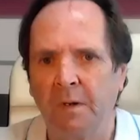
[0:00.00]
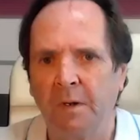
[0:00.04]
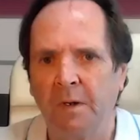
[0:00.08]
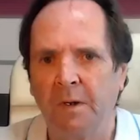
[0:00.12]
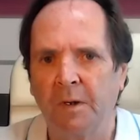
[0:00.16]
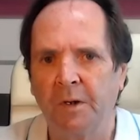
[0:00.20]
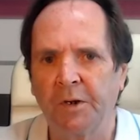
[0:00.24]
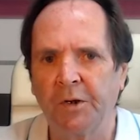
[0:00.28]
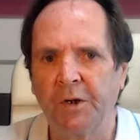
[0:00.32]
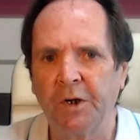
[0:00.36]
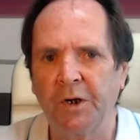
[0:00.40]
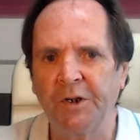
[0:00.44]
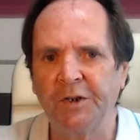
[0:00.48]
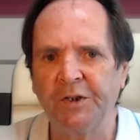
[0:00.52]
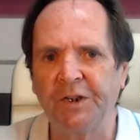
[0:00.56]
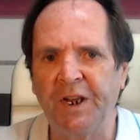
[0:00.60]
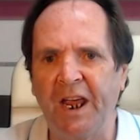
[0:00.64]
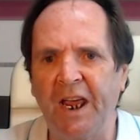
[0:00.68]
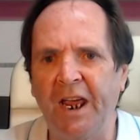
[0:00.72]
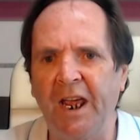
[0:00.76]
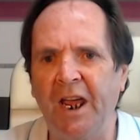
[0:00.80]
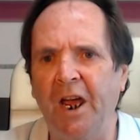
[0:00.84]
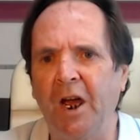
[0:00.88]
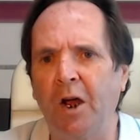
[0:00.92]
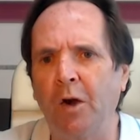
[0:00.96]
Good
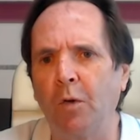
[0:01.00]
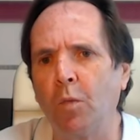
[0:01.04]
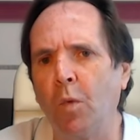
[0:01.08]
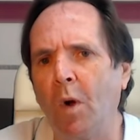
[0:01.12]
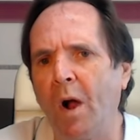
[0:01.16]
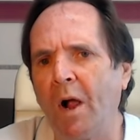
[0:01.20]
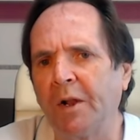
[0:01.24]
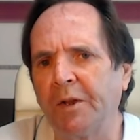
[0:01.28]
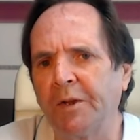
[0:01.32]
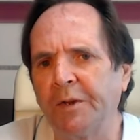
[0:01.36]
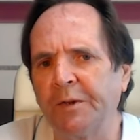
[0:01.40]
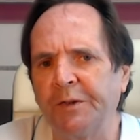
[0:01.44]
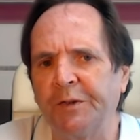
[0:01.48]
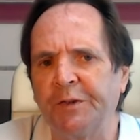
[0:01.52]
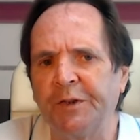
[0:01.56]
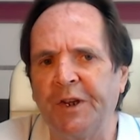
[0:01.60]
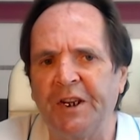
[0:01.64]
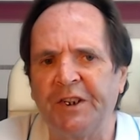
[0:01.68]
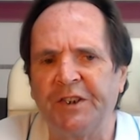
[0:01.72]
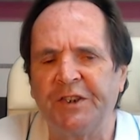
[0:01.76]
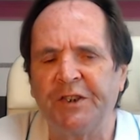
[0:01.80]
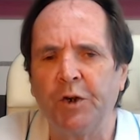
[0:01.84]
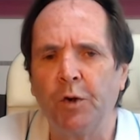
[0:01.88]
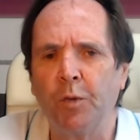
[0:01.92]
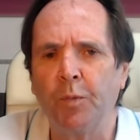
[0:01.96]
day and welcome to
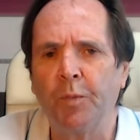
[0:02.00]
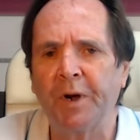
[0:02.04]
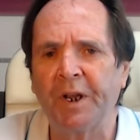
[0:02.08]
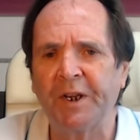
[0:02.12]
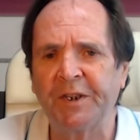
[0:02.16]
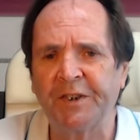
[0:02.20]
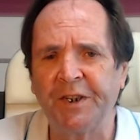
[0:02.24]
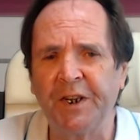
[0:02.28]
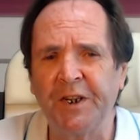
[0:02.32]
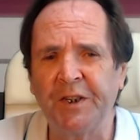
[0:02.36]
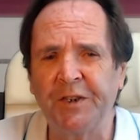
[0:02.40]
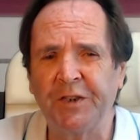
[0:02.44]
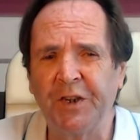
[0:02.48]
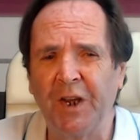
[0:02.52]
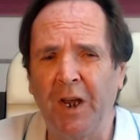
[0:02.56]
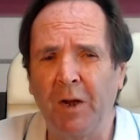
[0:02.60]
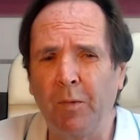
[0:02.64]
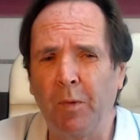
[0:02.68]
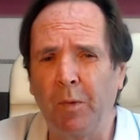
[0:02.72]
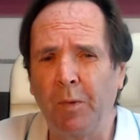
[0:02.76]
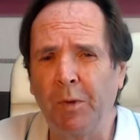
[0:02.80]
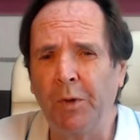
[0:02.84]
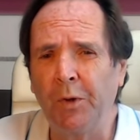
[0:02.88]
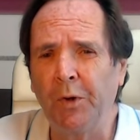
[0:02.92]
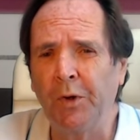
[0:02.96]
SCO BRICS Insight,
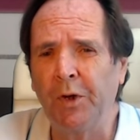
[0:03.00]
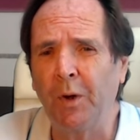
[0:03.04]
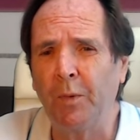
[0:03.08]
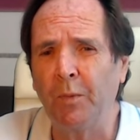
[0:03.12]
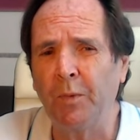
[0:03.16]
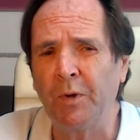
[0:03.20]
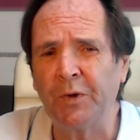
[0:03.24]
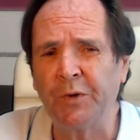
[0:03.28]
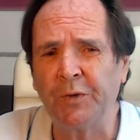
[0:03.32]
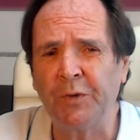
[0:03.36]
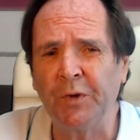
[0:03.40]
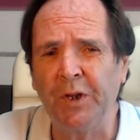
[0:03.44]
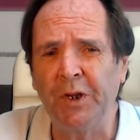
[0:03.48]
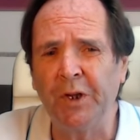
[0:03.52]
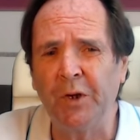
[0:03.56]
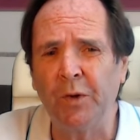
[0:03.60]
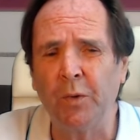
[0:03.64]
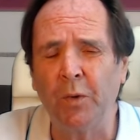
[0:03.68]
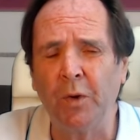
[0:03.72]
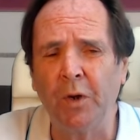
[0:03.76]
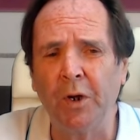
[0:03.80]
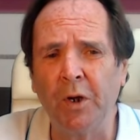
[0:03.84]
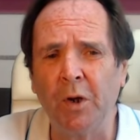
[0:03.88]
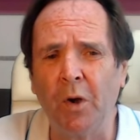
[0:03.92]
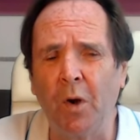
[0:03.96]
where we look at what's really
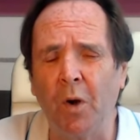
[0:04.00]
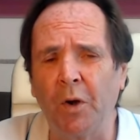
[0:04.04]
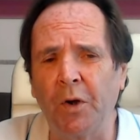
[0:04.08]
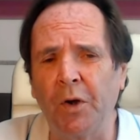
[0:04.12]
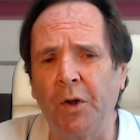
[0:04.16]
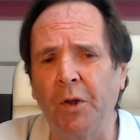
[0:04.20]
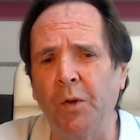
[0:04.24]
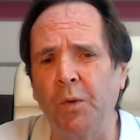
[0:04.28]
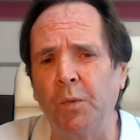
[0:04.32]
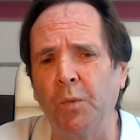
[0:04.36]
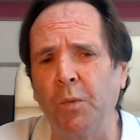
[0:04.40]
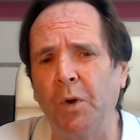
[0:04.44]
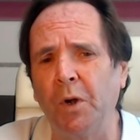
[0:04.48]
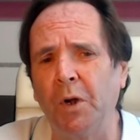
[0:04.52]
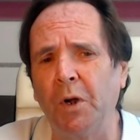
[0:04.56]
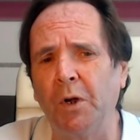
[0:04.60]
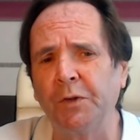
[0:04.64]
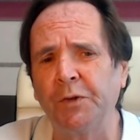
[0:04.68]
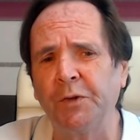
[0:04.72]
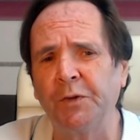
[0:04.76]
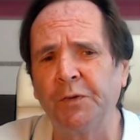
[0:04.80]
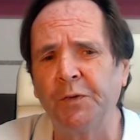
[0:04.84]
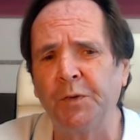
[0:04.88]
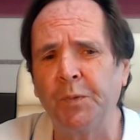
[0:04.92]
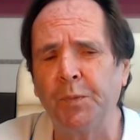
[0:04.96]
going on in the
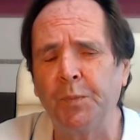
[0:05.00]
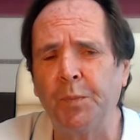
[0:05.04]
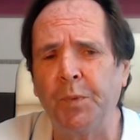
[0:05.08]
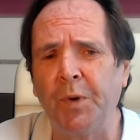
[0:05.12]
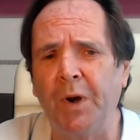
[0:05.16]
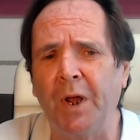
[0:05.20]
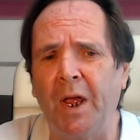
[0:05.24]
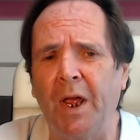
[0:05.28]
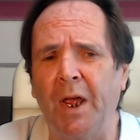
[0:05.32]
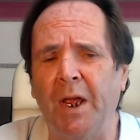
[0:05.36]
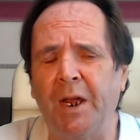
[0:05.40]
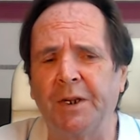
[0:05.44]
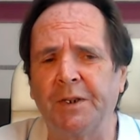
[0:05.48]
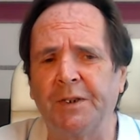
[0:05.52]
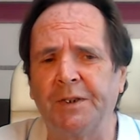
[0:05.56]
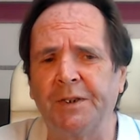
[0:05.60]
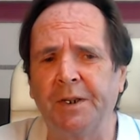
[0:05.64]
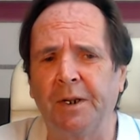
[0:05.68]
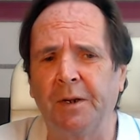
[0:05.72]
world of the BRICS.